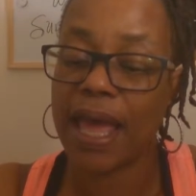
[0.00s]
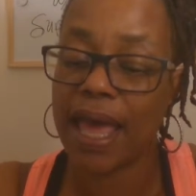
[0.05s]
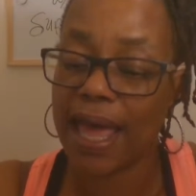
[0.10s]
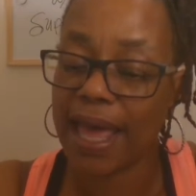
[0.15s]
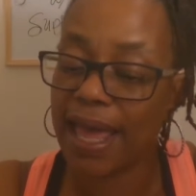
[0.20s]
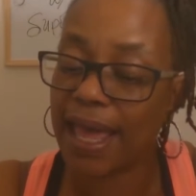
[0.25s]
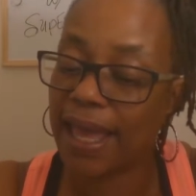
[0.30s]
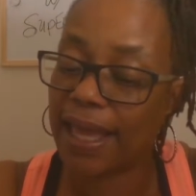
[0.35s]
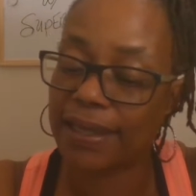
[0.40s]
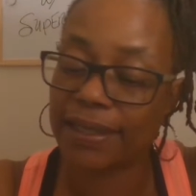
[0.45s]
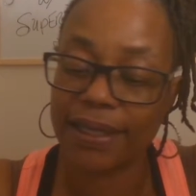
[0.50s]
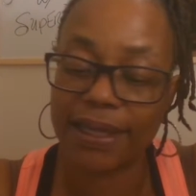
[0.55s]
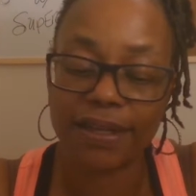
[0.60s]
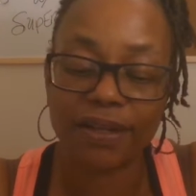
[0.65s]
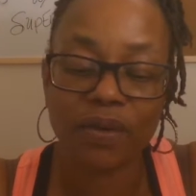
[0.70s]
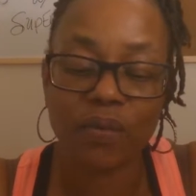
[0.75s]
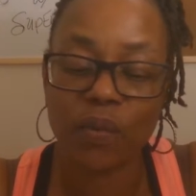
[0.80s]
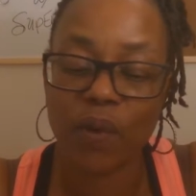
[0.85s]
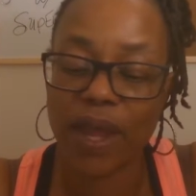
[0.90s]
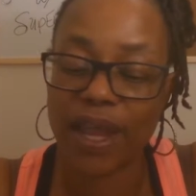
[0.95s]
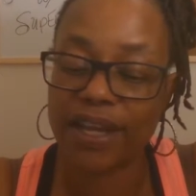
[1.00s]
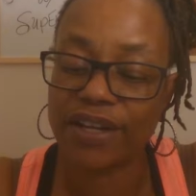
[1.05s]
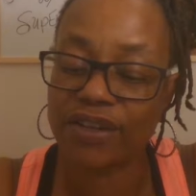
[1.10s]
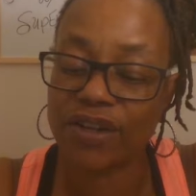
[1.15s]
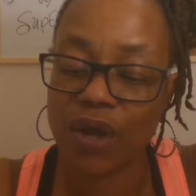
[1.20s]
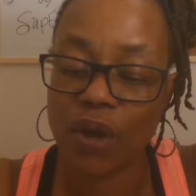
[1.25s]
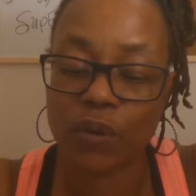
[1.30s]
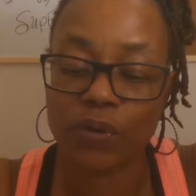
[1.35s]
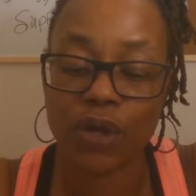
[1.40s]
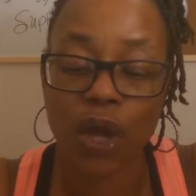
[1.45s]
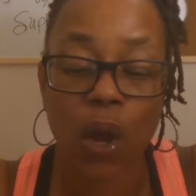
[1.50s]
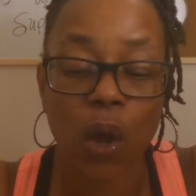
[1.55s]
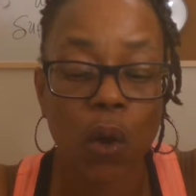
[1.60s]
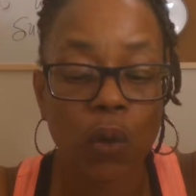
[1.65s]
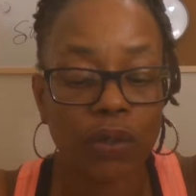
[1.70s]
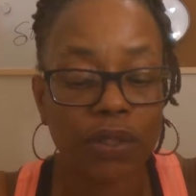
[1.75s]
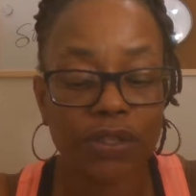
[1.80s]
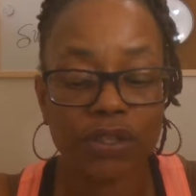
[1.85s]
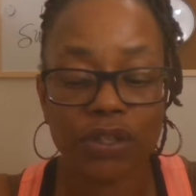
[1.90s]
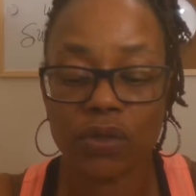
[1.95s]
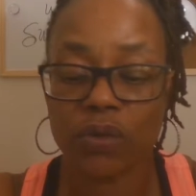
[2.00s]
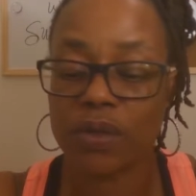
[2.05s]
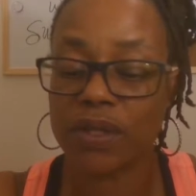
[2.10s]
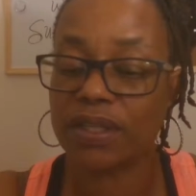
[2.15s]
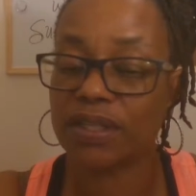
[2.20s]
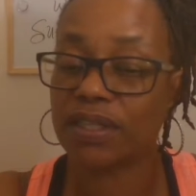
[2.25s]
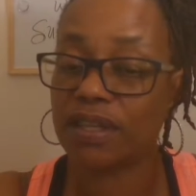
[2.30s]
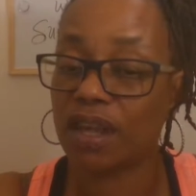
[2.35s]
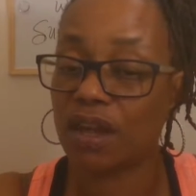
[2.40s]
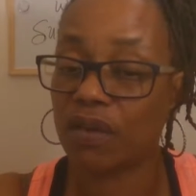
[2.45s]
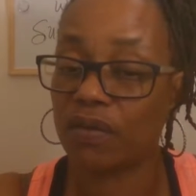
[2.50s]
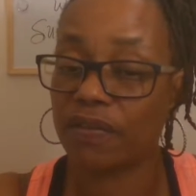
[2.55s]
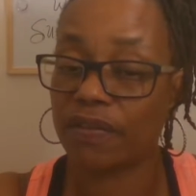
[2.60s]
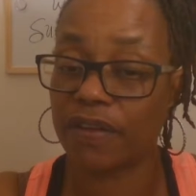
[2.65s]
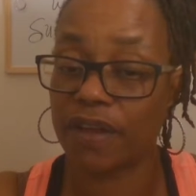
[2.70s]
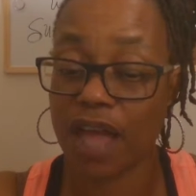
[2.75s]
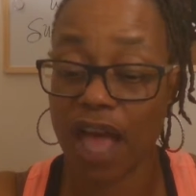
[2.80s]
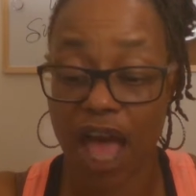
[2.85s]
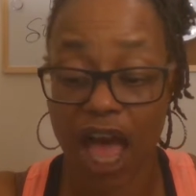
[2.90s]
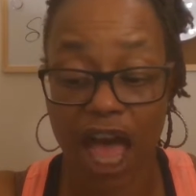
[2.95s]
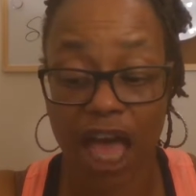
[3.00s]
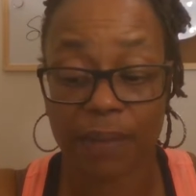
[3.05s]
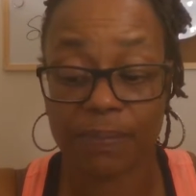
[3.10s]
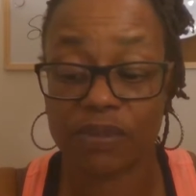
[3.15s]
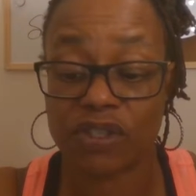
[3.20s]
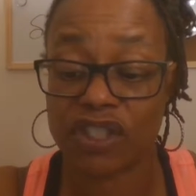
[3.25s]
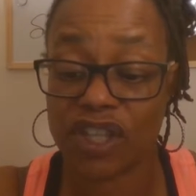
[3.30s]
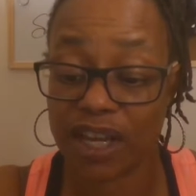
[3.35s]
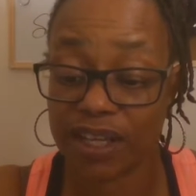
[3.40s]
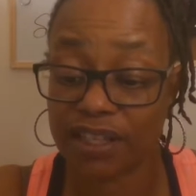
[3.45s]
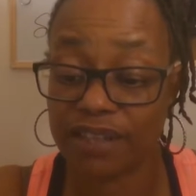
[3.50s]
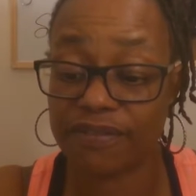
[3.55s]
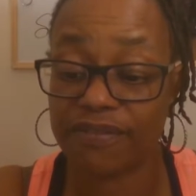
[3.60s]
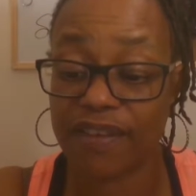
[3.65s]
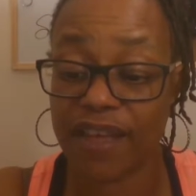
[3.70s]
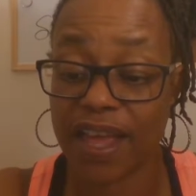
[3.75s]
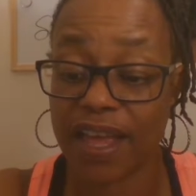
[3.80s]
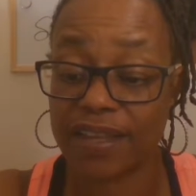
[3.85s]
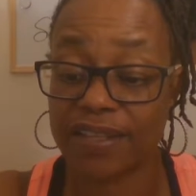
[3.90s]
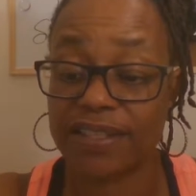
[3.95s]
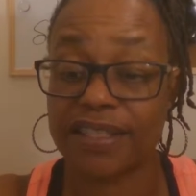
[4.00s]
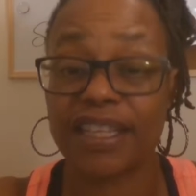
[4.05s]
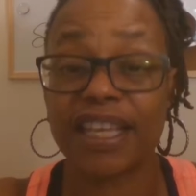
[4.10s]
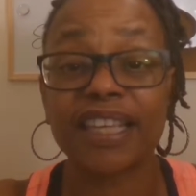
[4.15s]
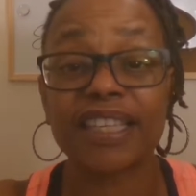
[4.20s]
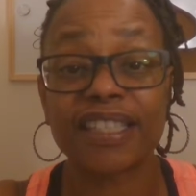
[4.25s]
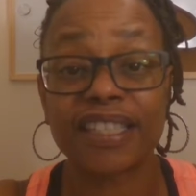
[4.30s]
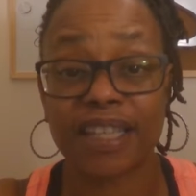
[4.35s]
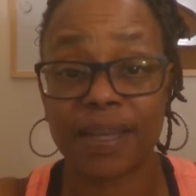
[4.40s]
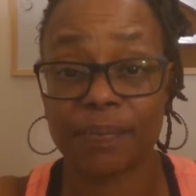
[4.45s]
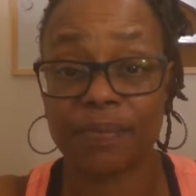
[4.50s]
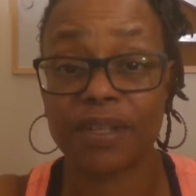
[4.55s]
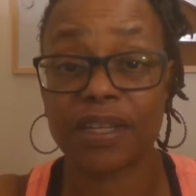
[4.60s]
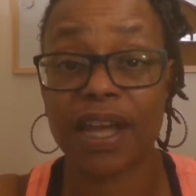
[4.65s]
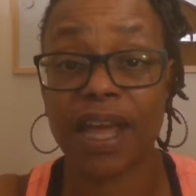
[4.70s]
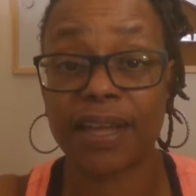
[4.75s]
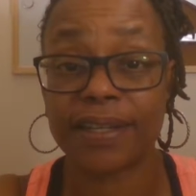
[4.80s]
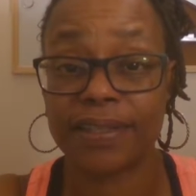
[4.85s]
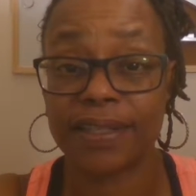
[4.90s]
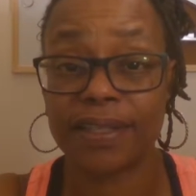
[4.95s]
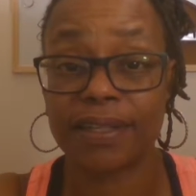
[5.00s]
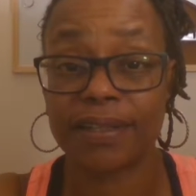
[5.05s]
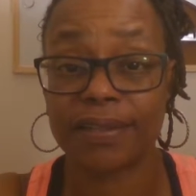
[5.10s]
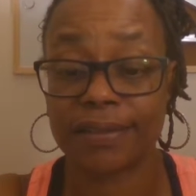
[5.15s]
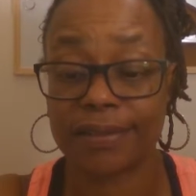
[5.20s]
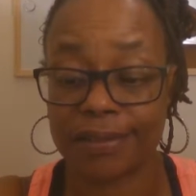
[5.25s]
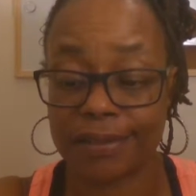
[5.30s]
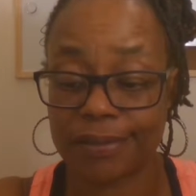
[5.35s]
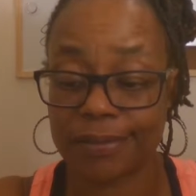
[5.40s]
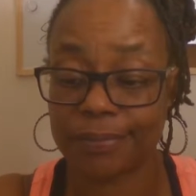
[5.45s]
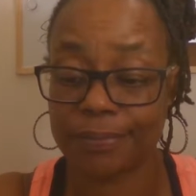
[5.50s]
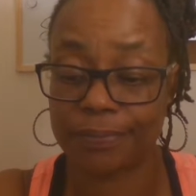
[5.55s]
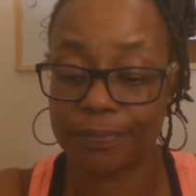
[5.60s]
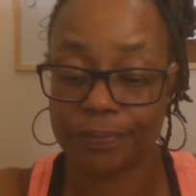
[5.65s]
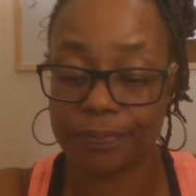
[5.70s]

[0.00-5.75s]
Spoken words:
and in a way known only to itself, objectifies accepted ideas.